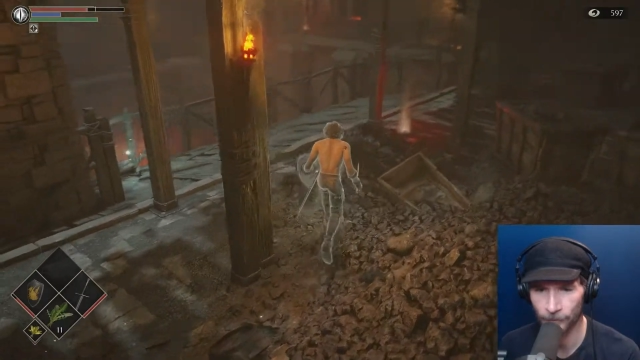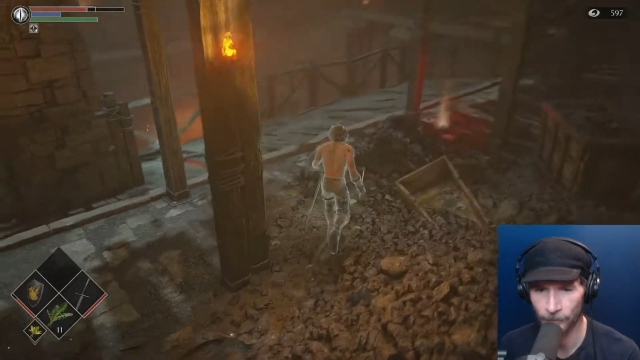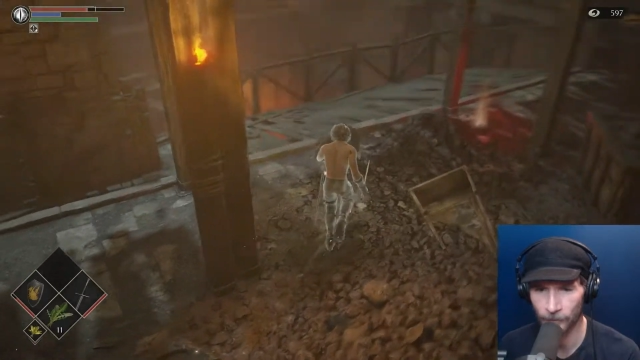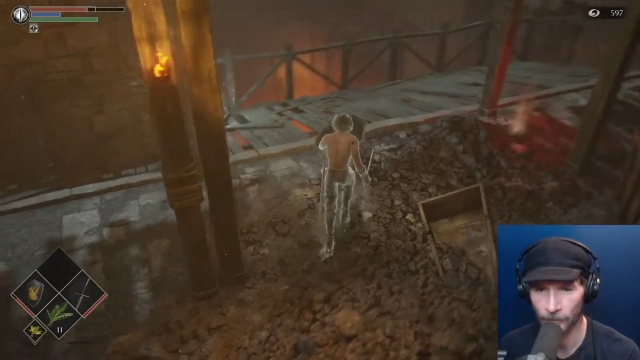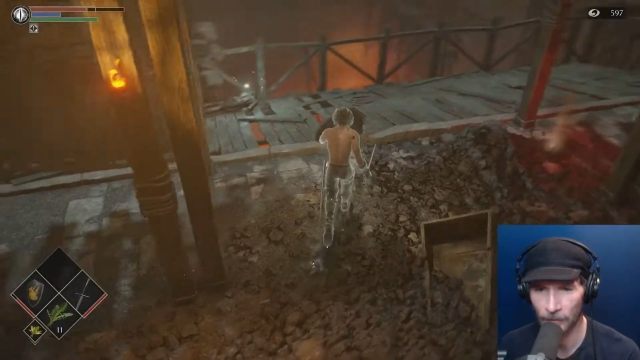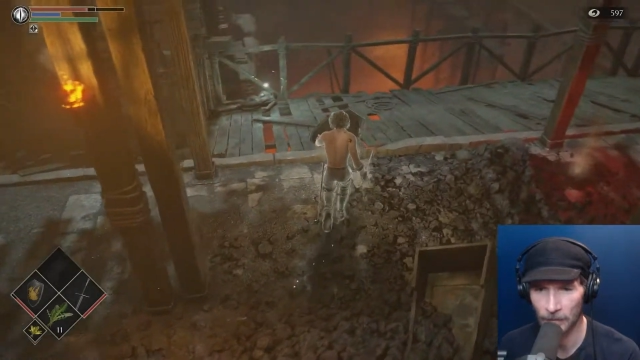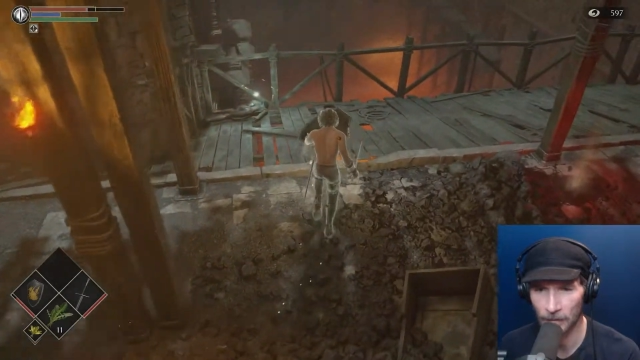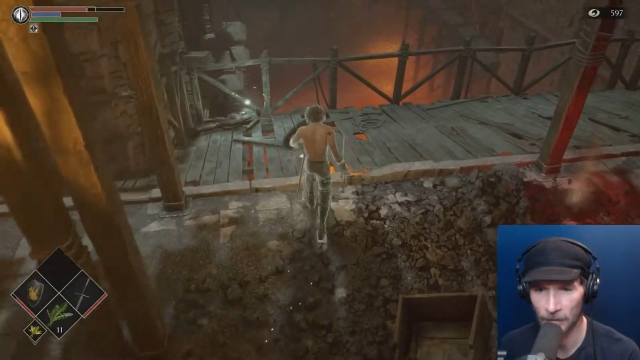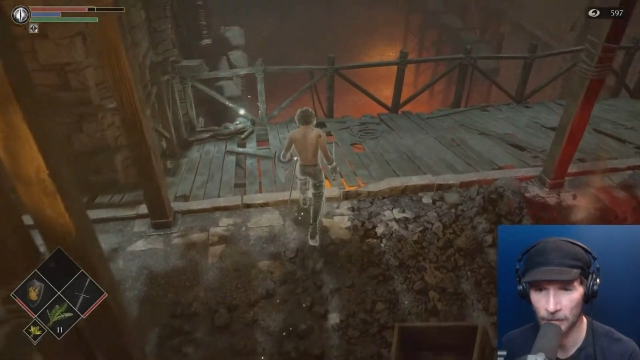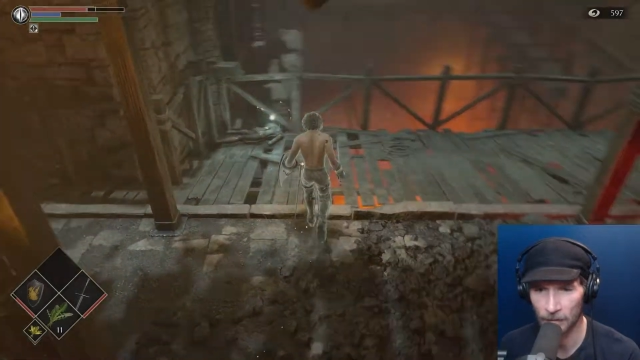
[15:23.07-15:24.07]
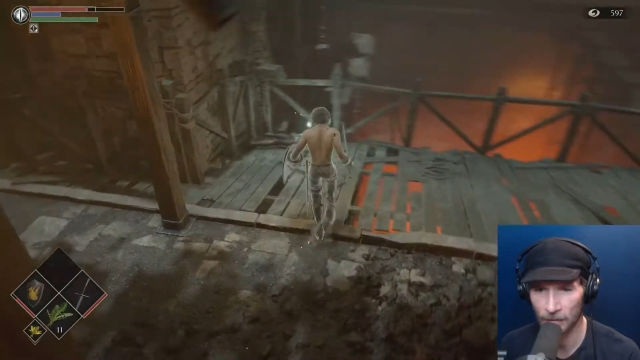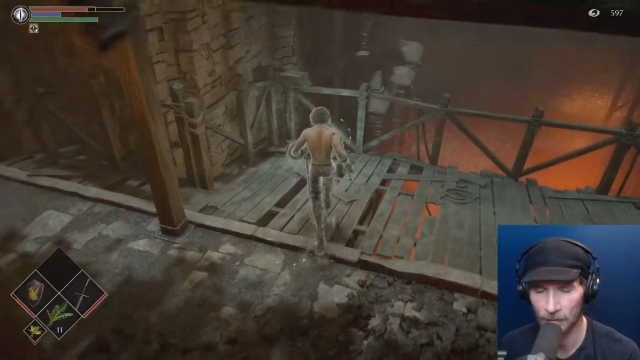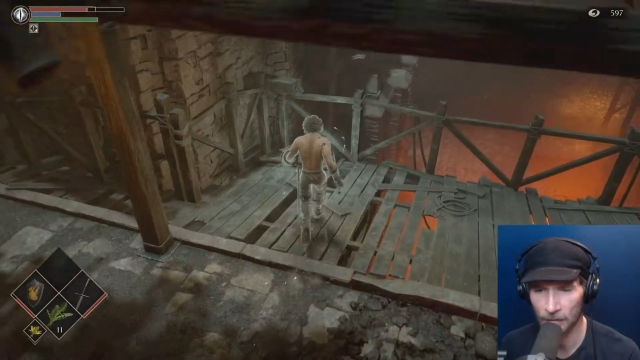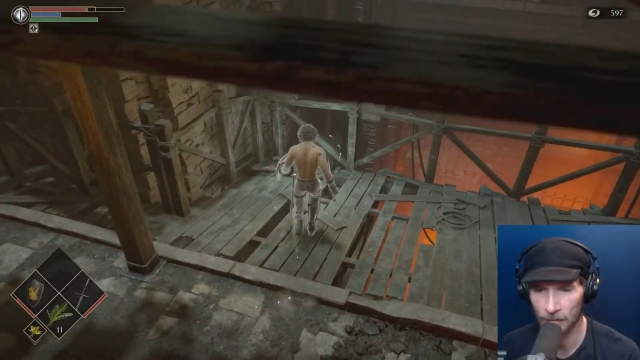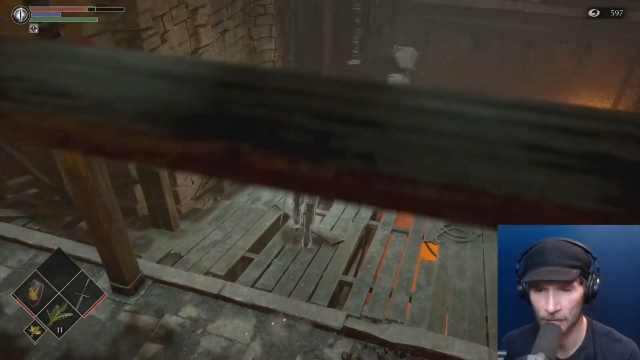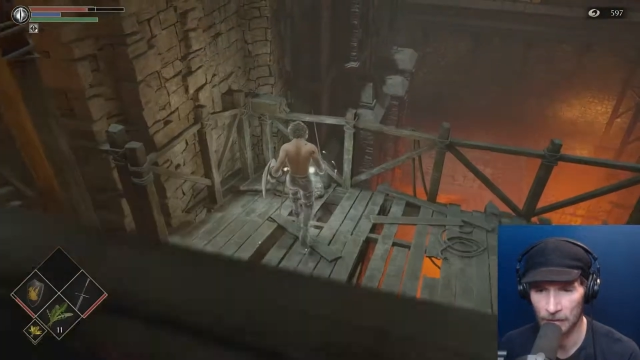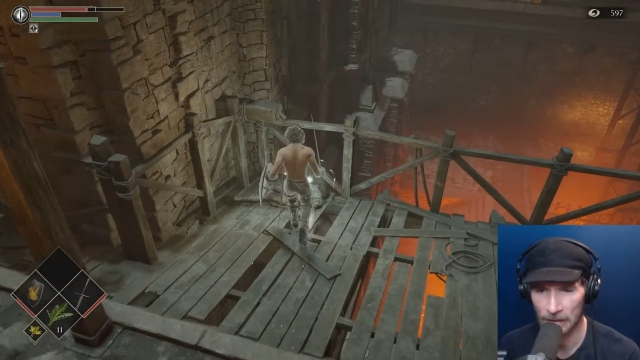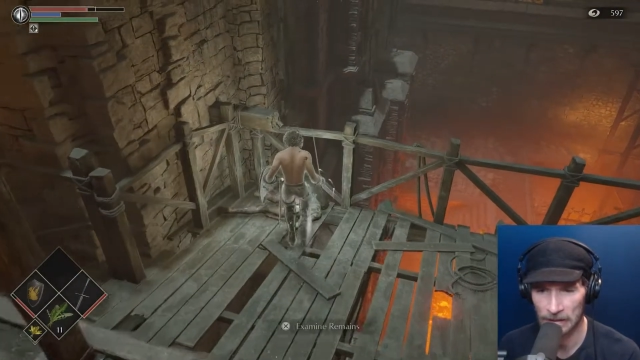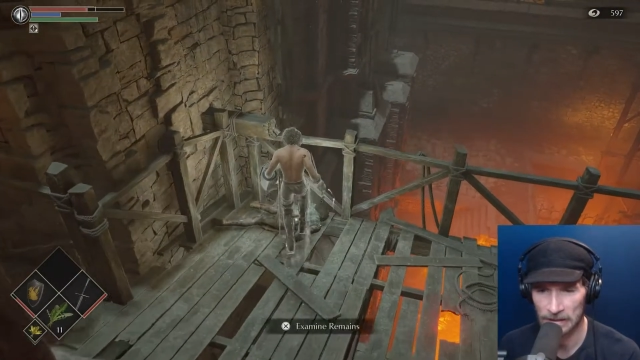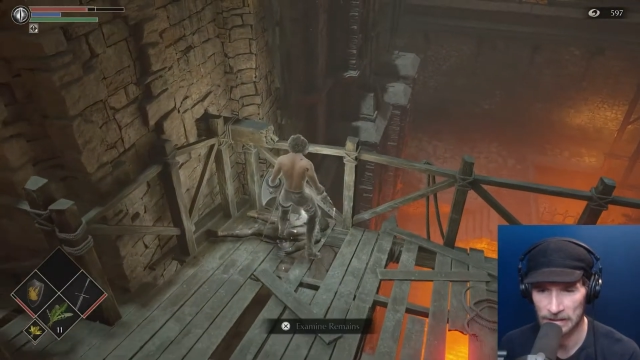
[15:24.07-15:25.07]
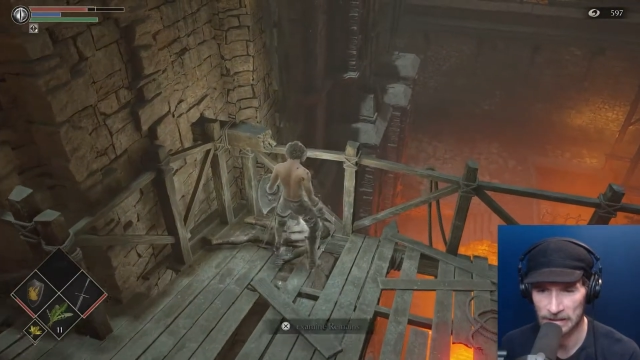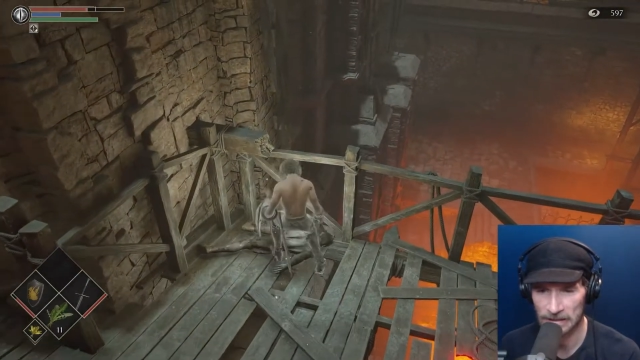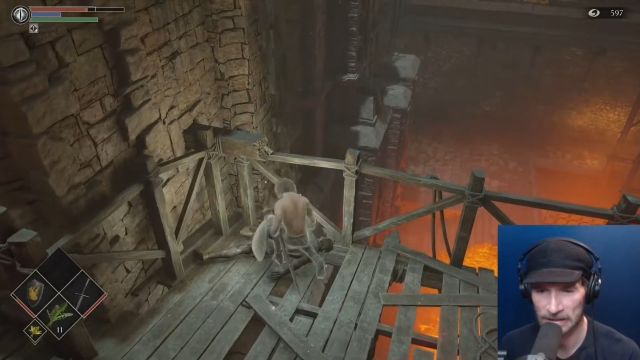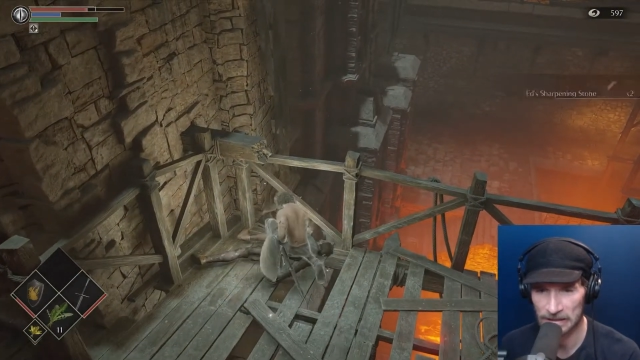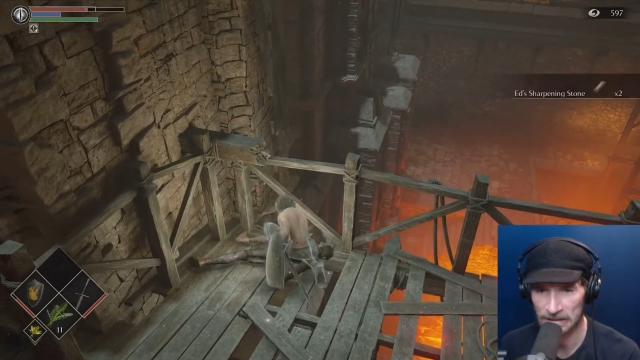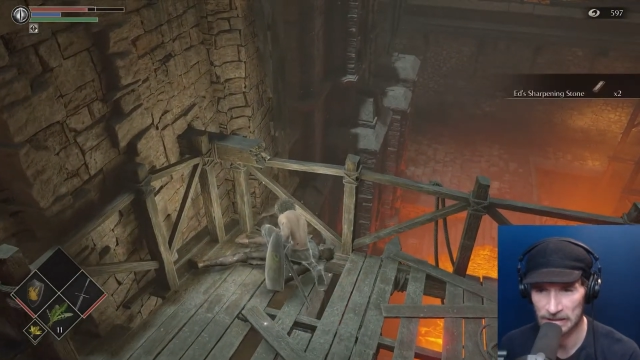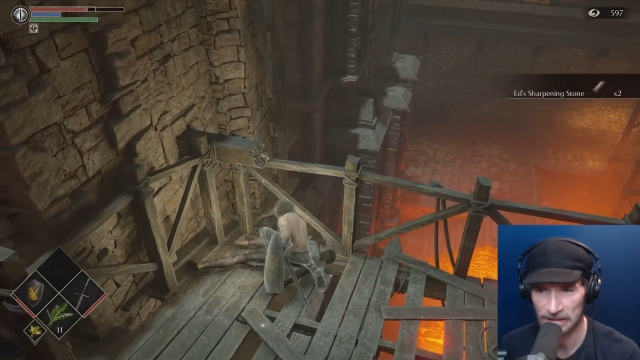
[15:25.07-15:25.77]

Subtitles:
(no one is talking)